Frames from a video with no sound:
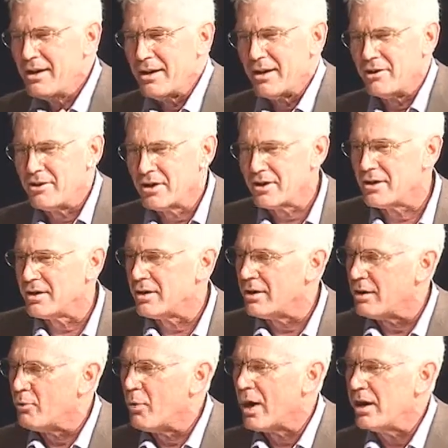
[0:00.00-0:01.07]
and just
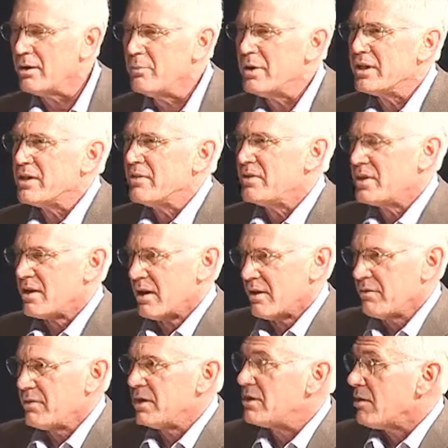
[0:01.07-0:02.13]
a wild mix of
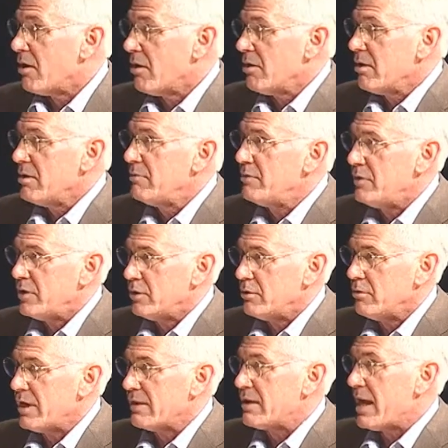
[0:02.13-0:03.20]
stuff that's all on
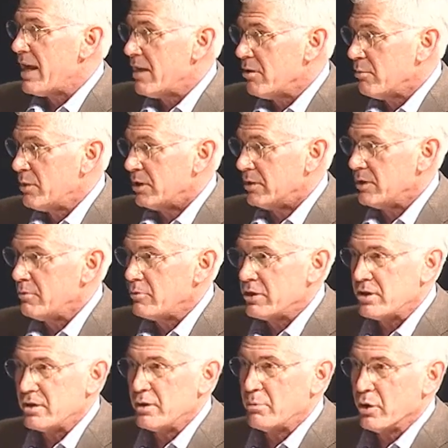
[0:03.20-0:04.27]
view at the Hale Building,
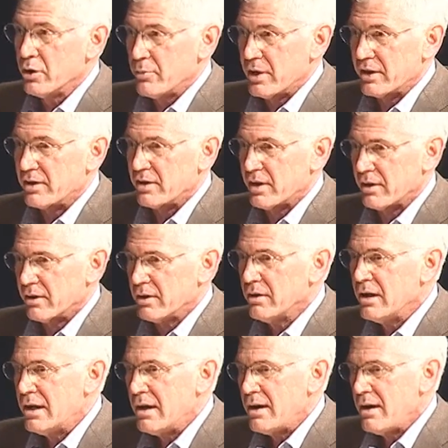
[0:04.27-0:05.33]
which is the permit center
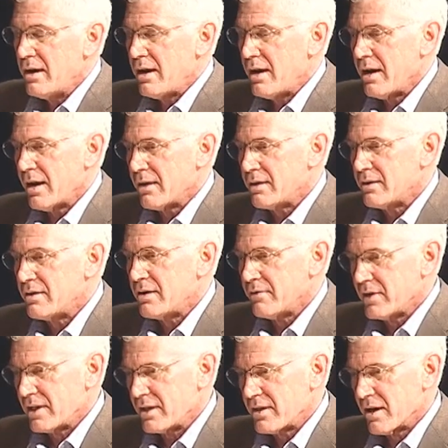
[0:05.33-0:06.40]
at the
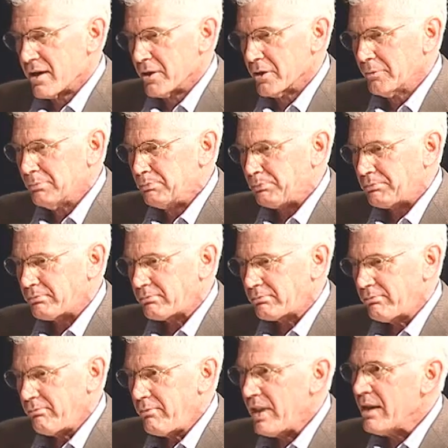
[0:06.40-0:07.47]
Civic Center.
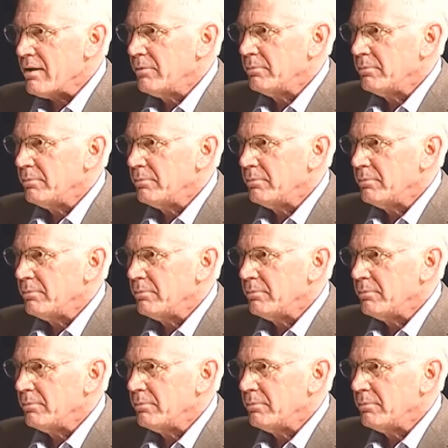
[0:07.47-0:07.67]
What